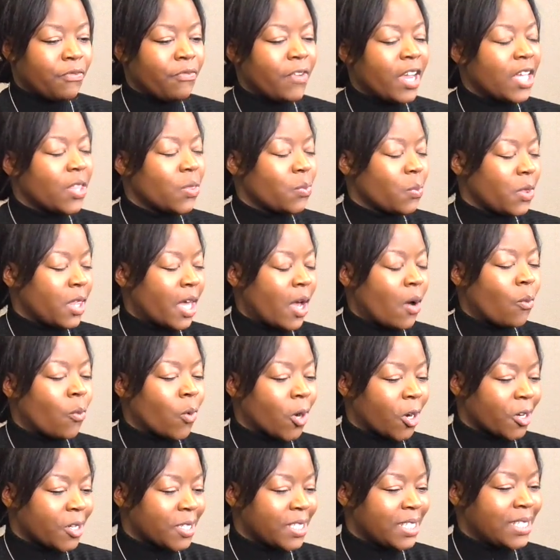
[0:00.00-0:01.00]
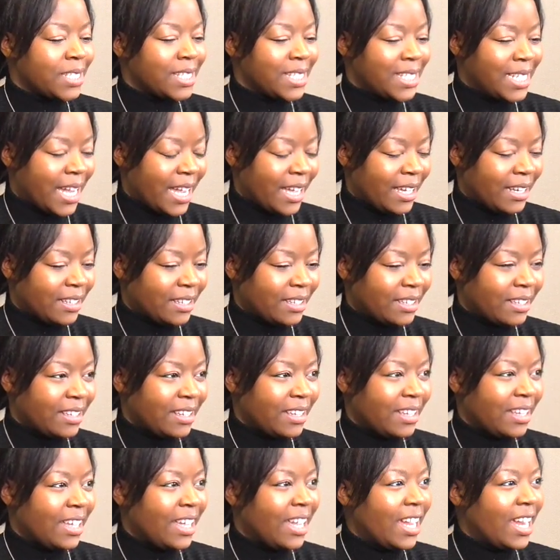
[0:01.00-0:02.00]
faith without works is dead.
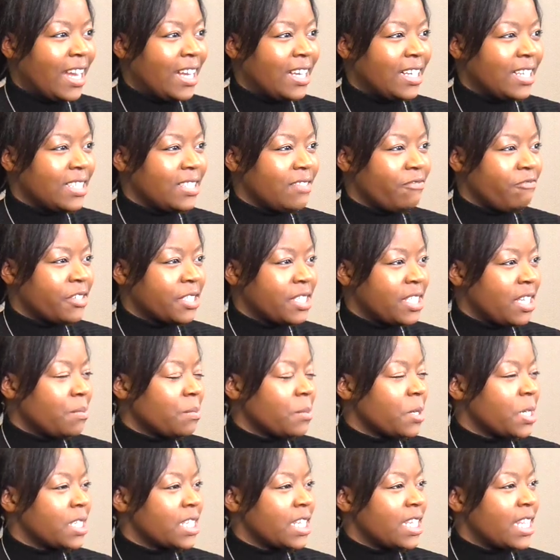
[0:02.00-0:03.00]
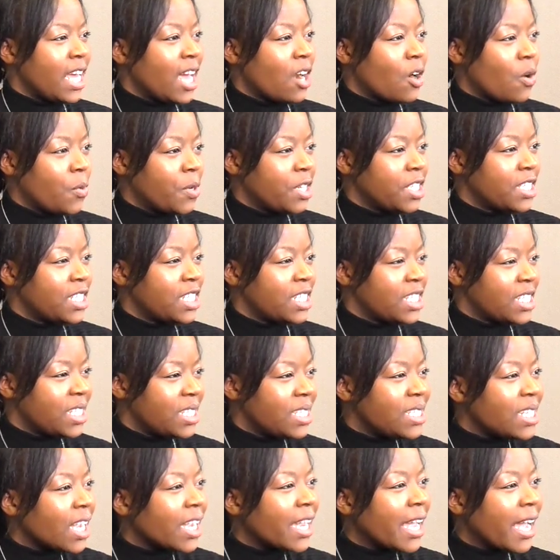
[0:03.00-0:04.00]
And for some reason that always just
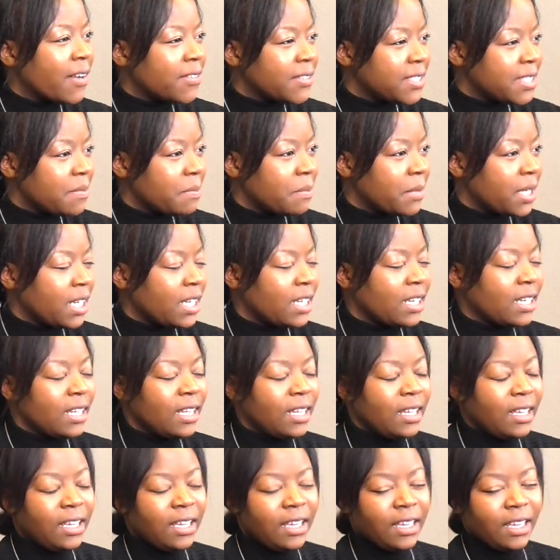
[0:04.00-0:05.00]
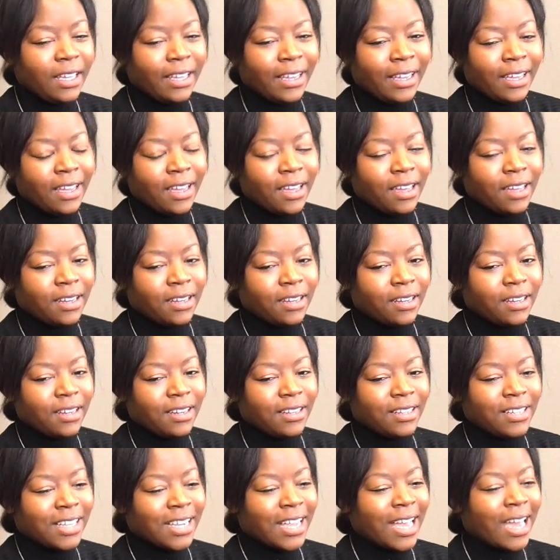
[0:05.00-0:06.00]
stuck out to me.
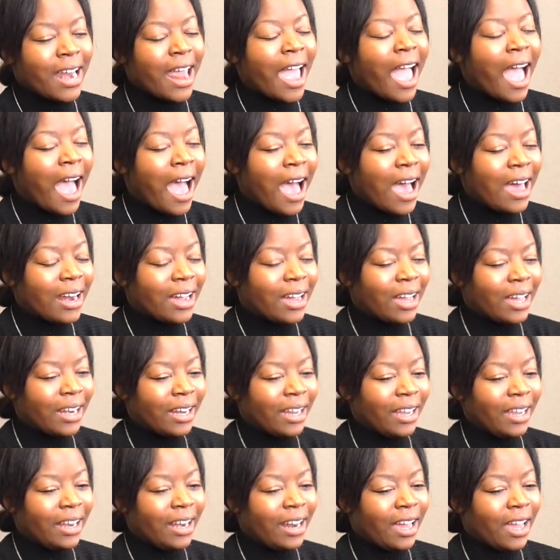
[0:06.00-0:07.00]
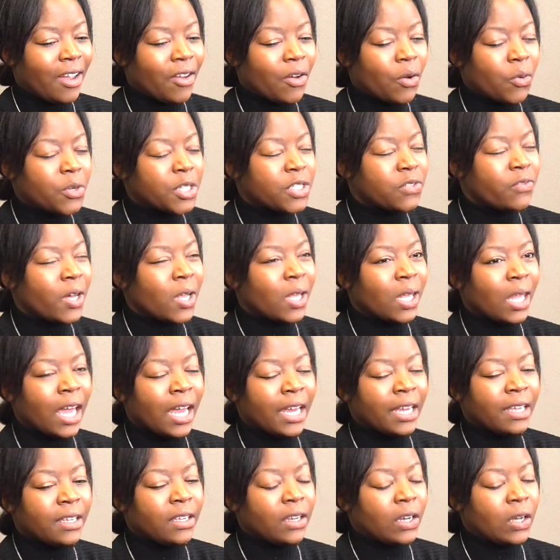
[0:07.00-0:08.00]
And to kind of add on it, I always felt
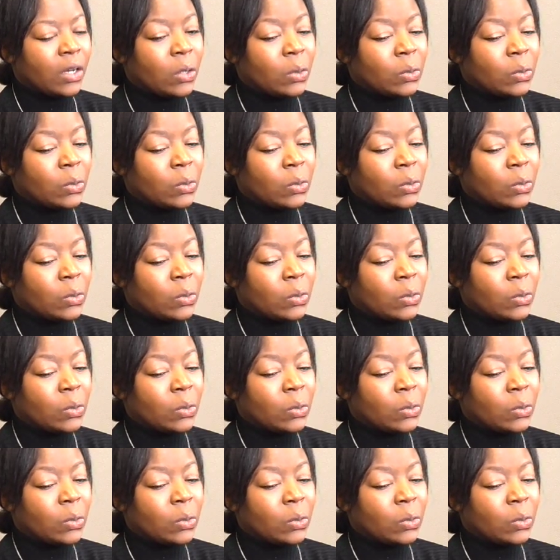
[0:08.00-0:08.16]
like,